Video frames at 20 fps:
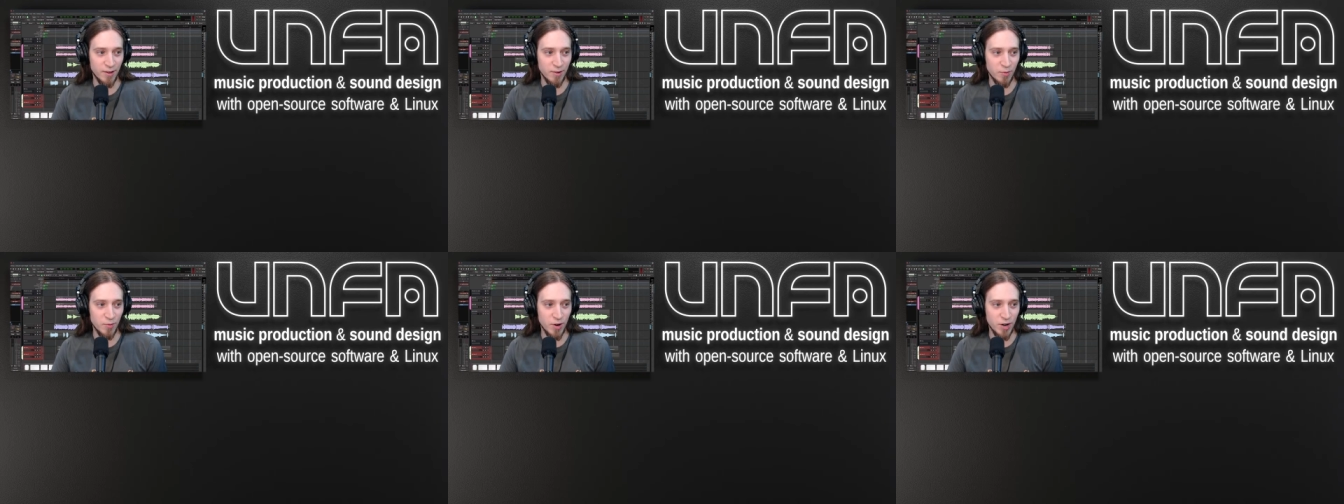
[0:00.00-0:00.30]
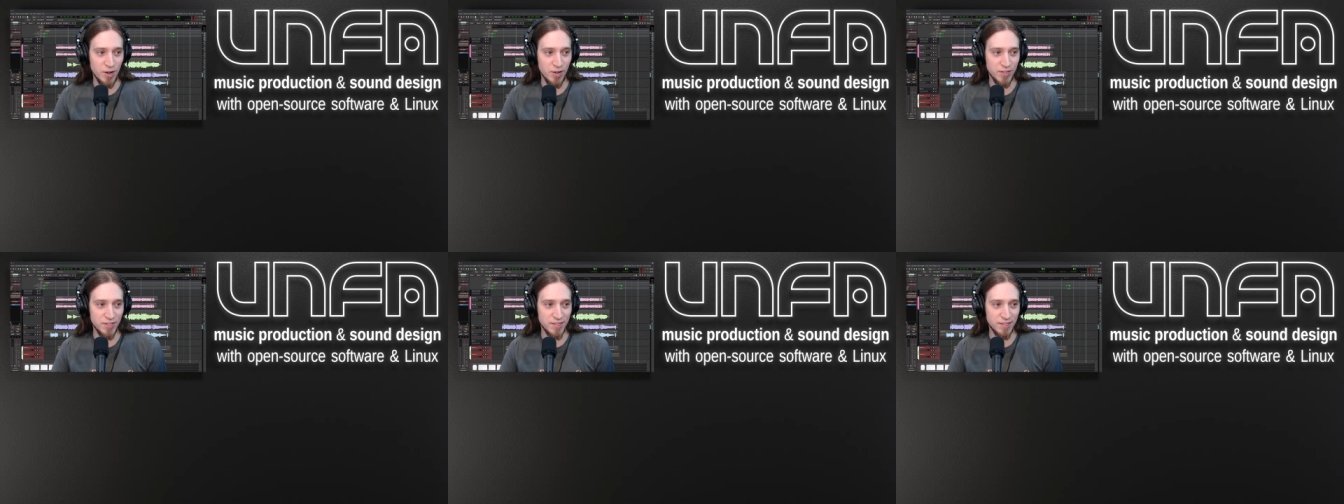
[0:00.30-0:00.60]

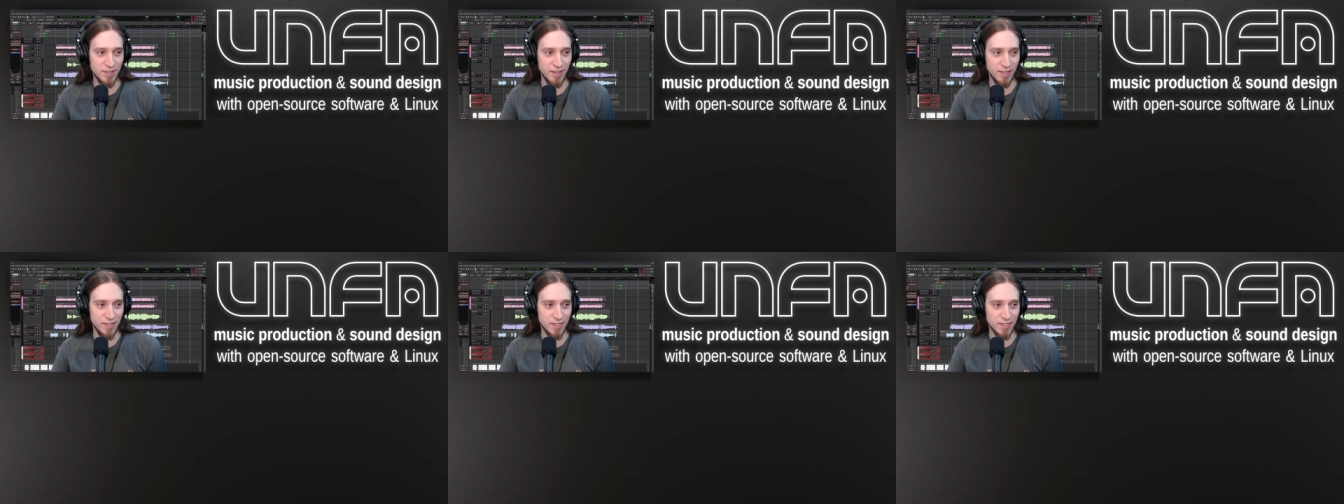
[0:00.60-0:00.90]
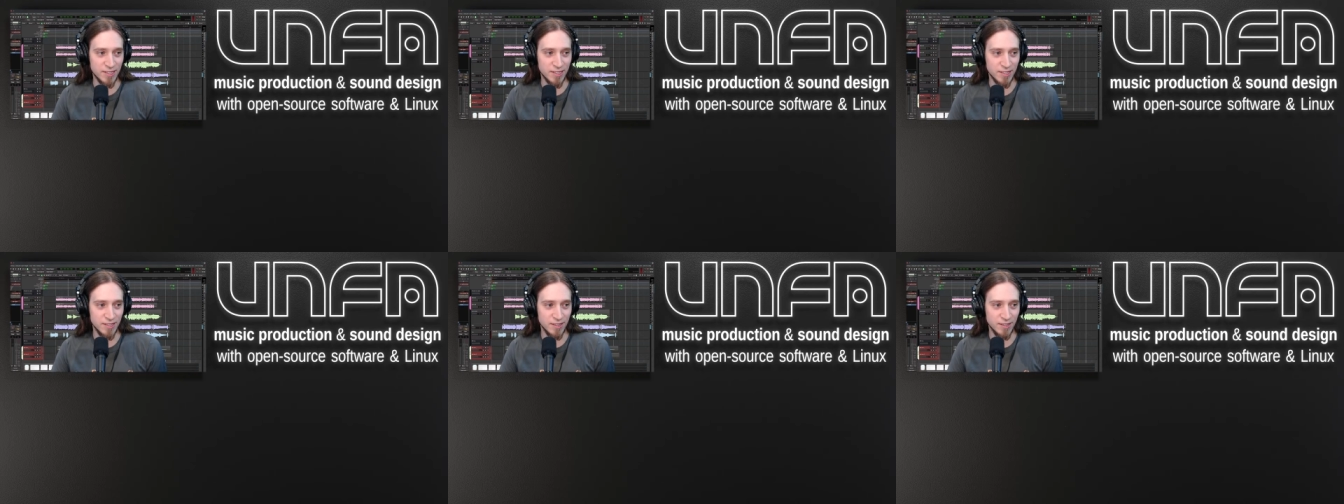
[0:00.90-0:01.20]
Where is
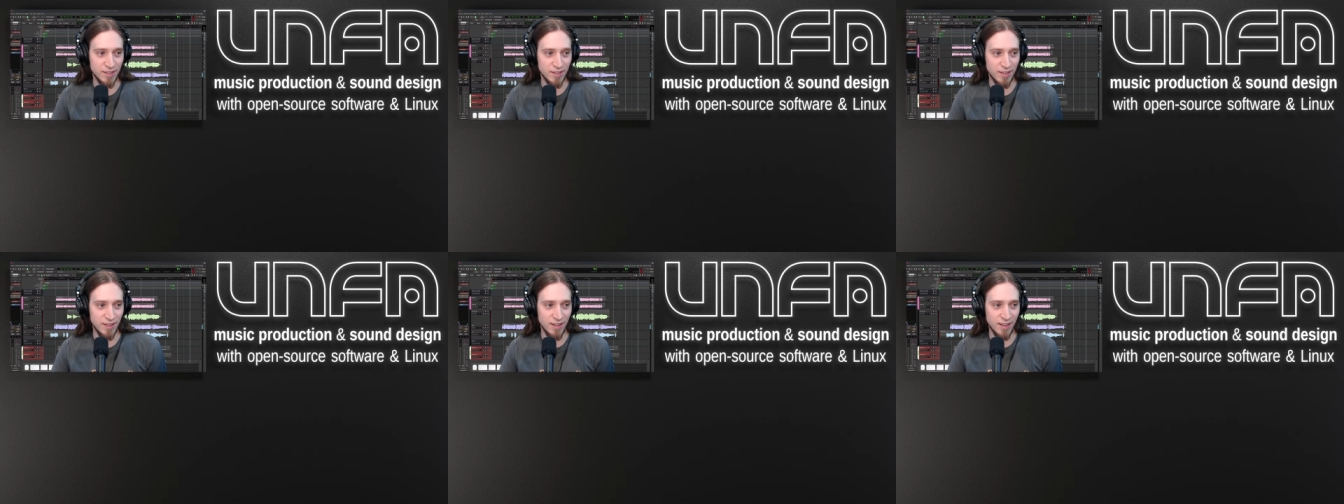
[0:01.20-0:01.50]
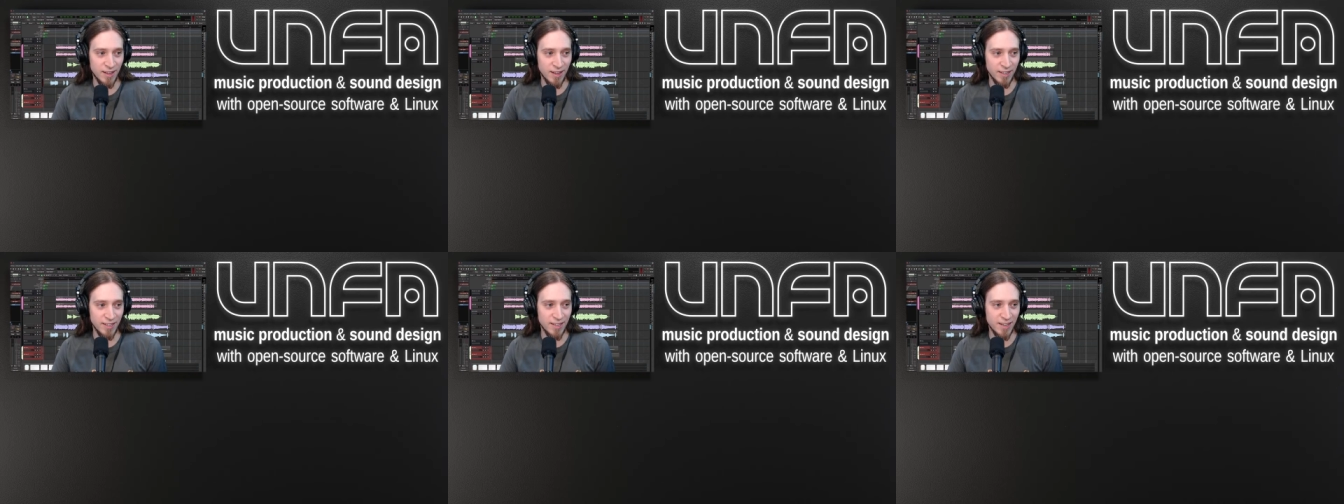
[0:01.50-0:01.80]
this?
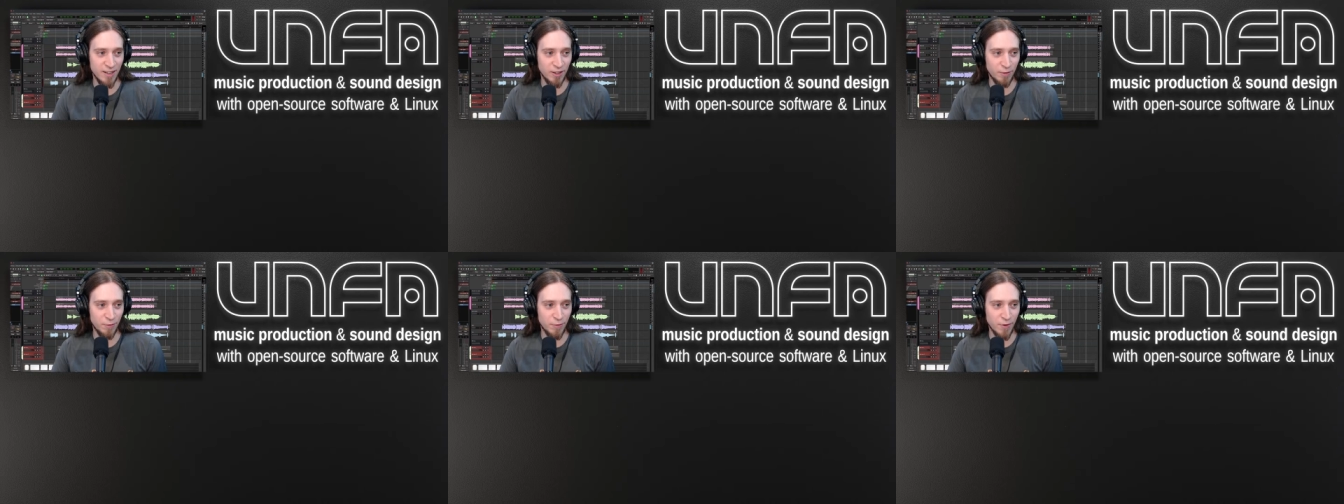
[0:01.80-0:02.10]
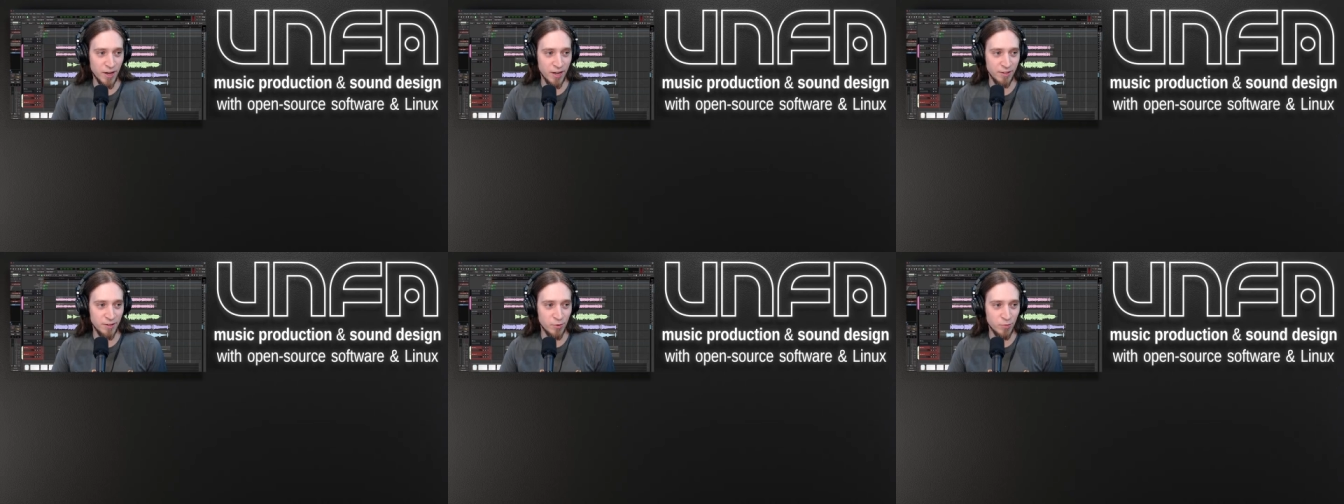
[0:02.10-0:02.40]
I can't
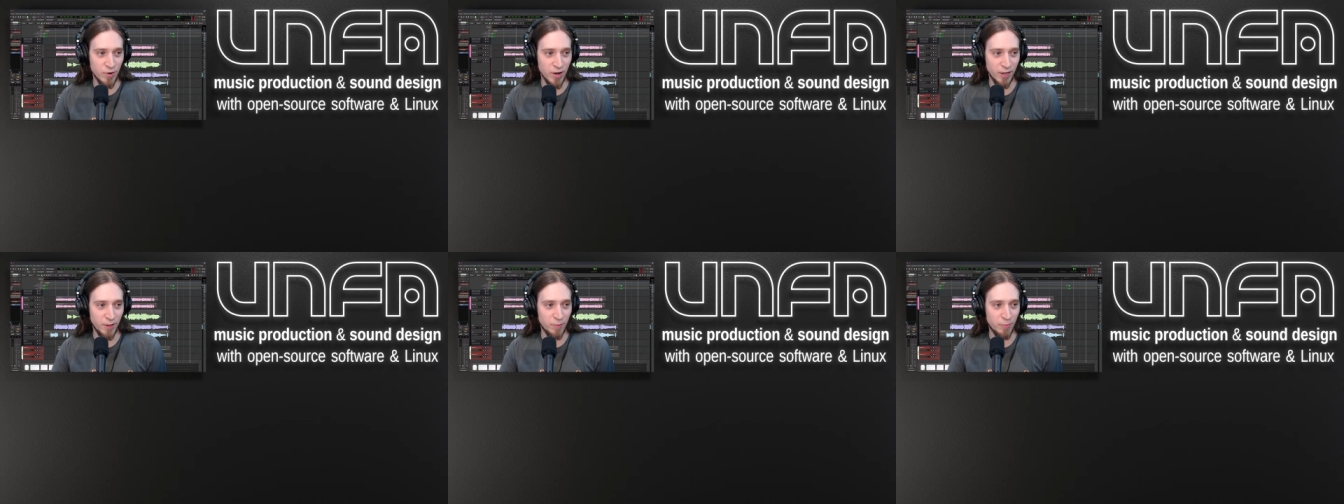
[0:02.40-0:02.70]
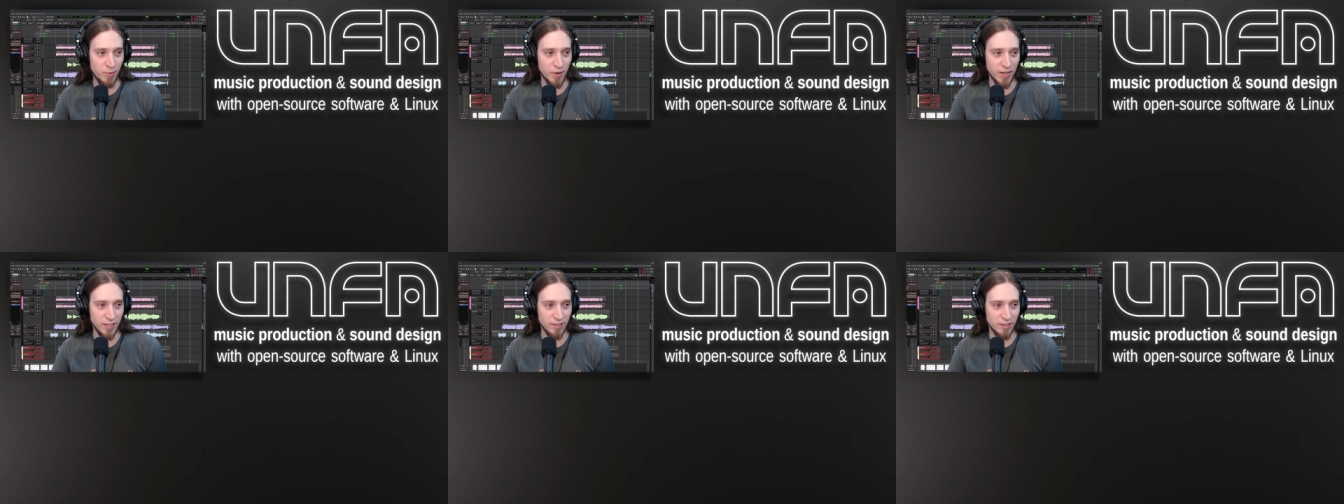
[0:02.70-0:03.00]
find the
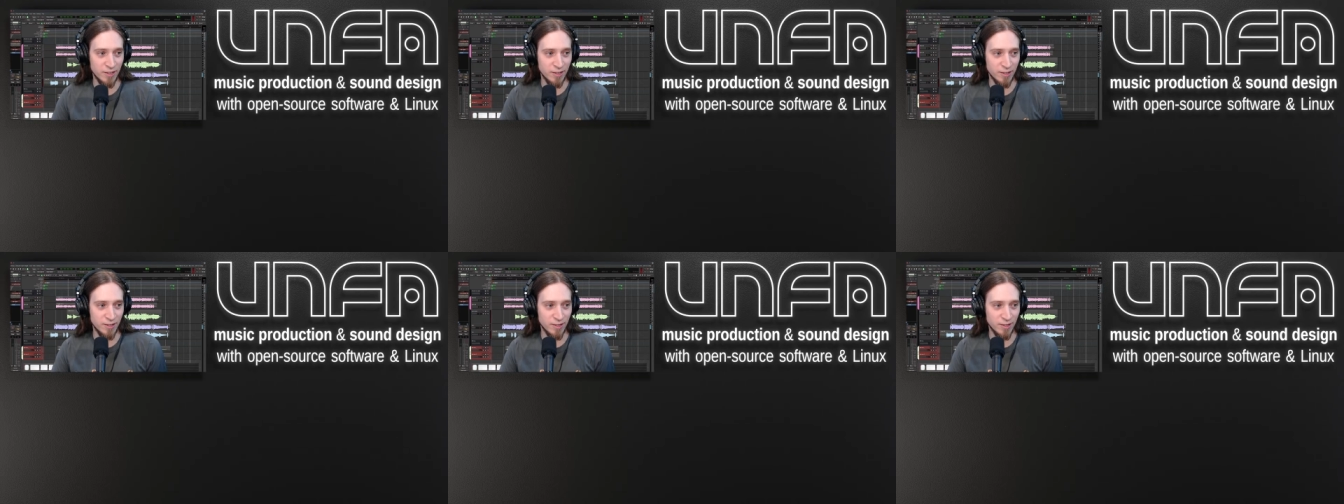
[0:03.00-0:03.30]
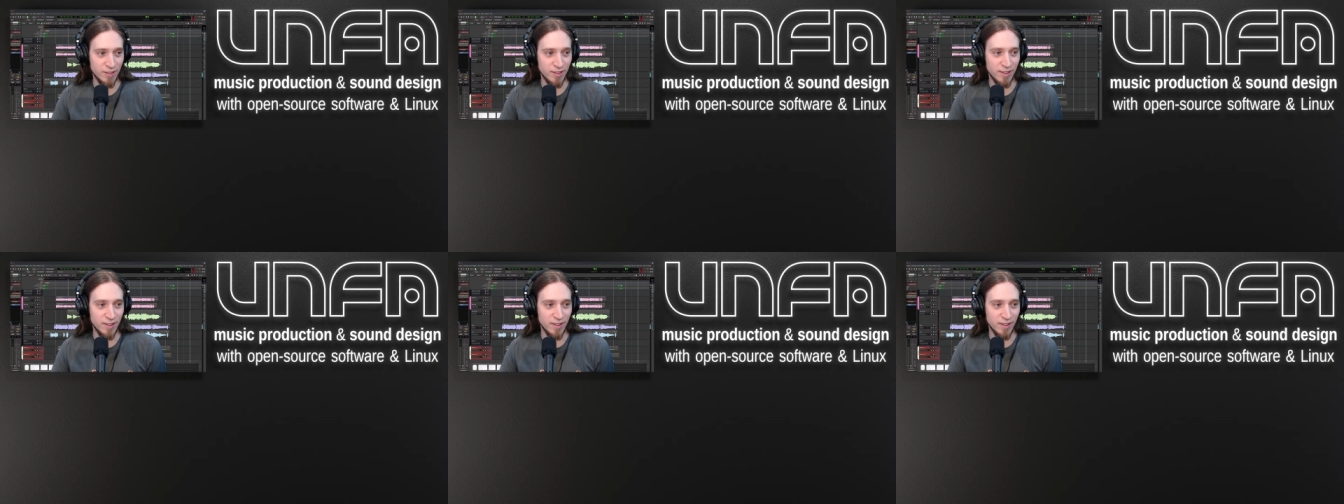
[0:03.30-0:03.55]
right button.